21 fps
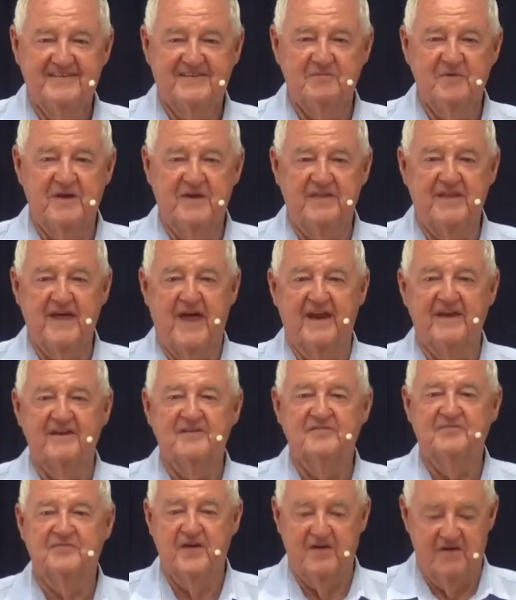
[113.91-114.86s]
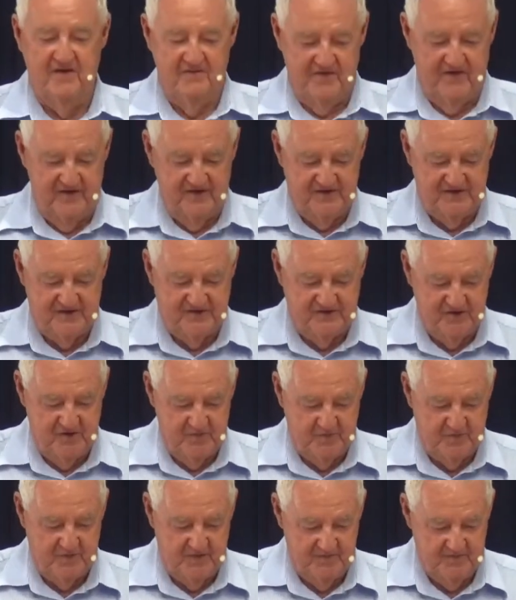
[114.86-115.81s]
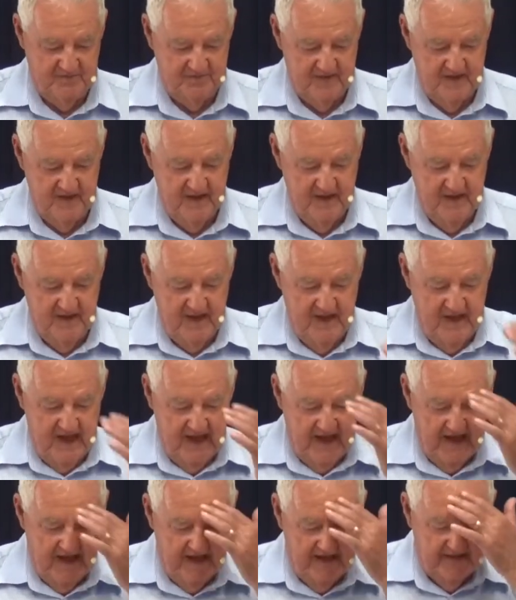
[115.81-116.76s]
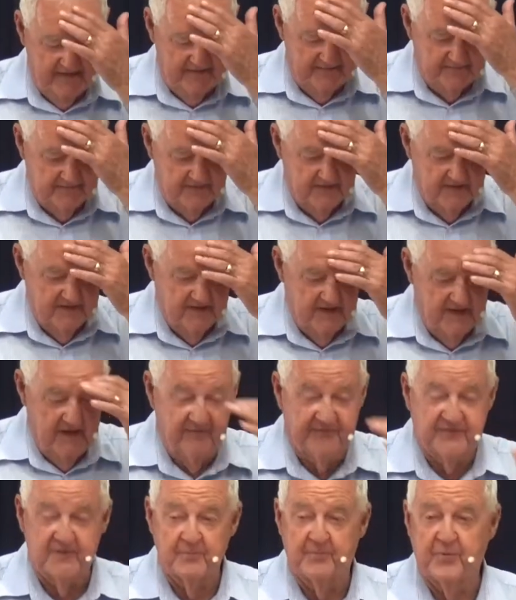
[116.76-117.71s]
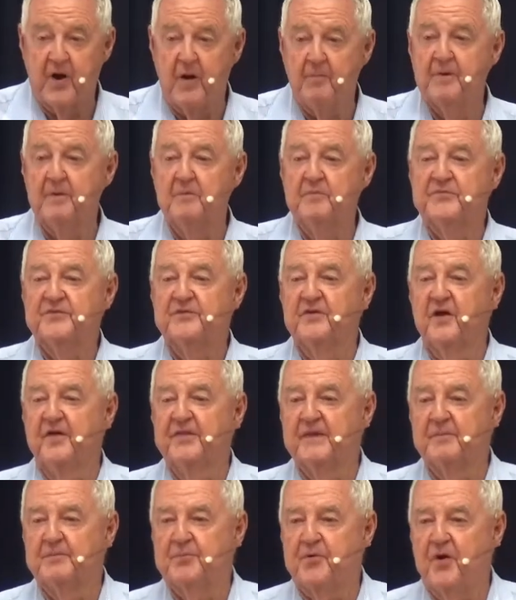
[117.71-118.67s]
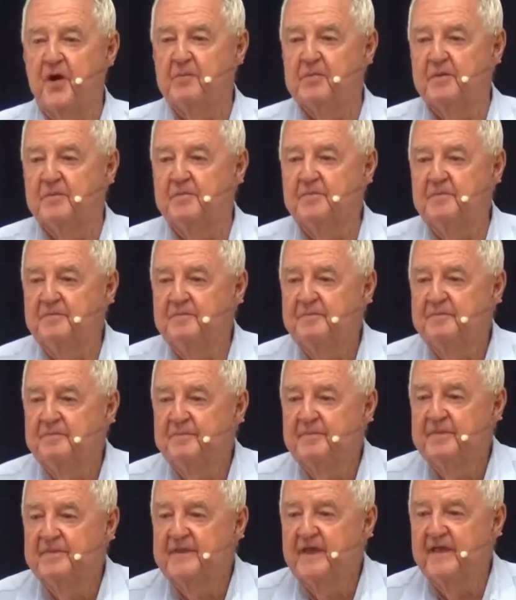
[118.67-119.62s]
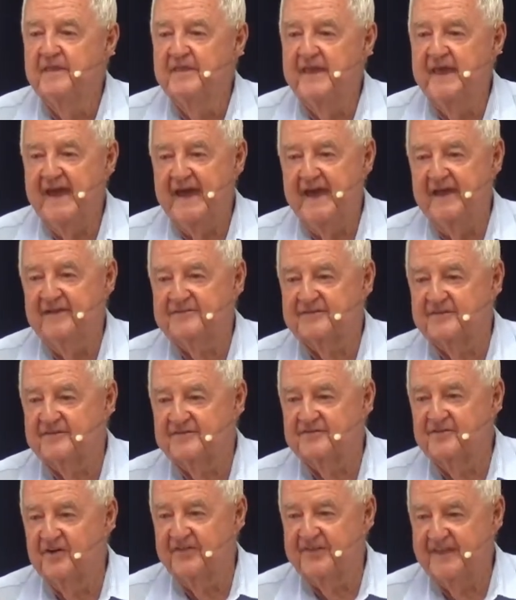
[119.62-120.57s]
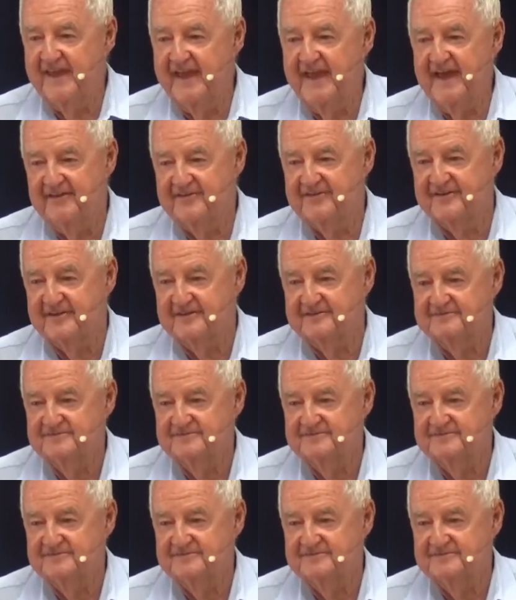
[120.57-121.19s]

to me, that is very, very stupid. Uh, if the problem's not the problem, then the answer's not the answer.